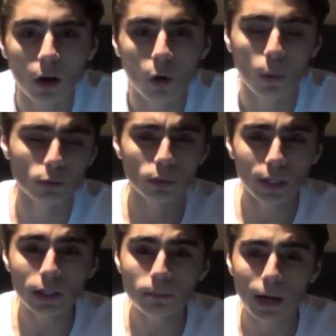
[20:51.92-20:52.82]
When
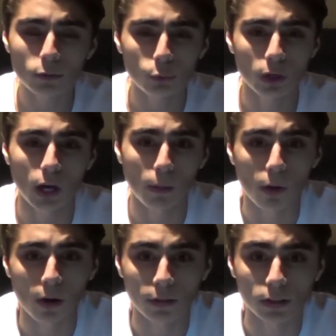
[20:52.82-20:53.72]
relating back to our
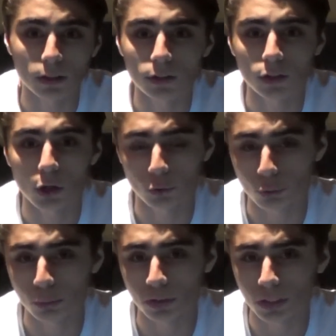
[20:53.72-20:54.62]
hypothesis, our
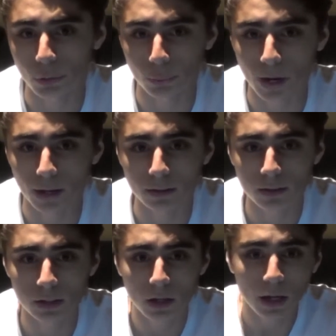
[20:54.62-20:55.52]
group was
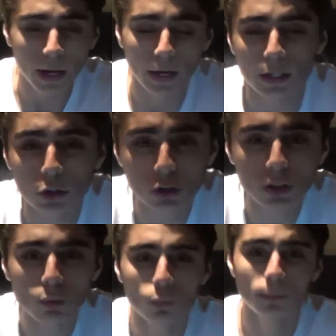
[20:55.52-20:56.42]
incorrect.
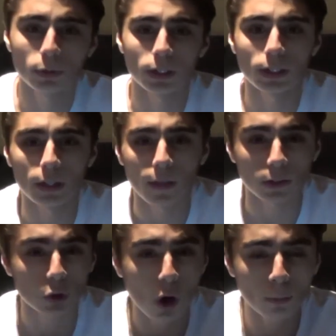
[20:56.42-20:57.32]
Initially, we predicted
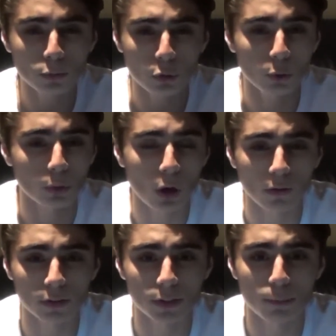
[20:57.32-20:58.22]
that topsoil would
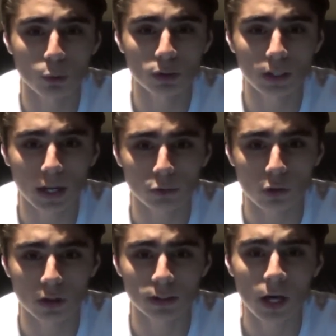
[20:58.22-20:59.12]
harvest the most
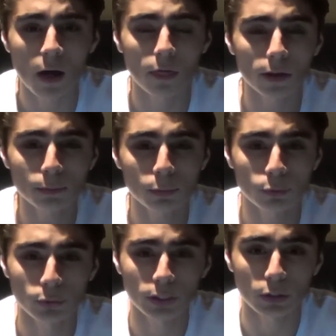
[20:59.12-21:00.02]
electrons, thus
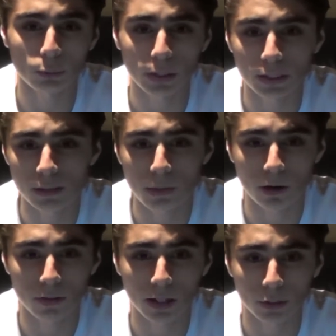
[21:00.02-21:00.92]
producing the greatest
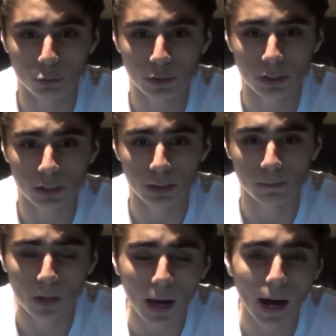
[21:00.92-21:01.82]
amount of electricity.
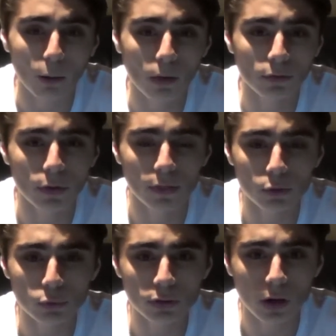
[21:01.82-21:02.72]
However,
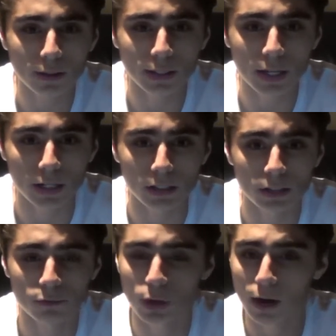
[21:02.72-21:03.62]
this was not the
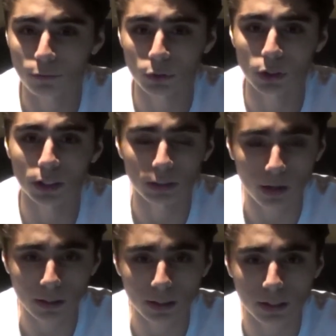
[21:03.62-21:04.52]
case, for after
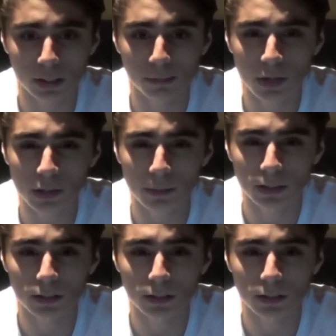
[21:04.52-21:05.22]
conducting the experiment,